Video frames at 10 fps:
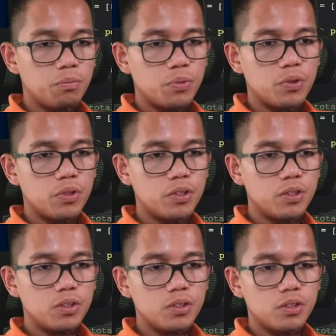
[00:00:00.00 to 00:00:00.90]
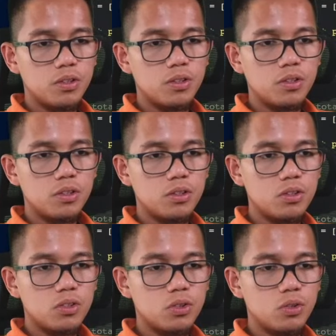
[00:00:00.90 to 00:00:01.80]
Print
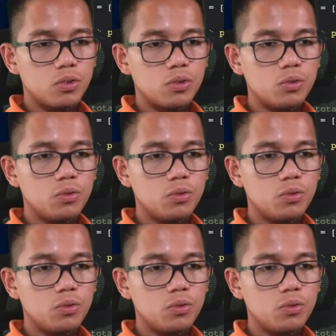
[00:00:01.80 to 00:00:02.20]
total.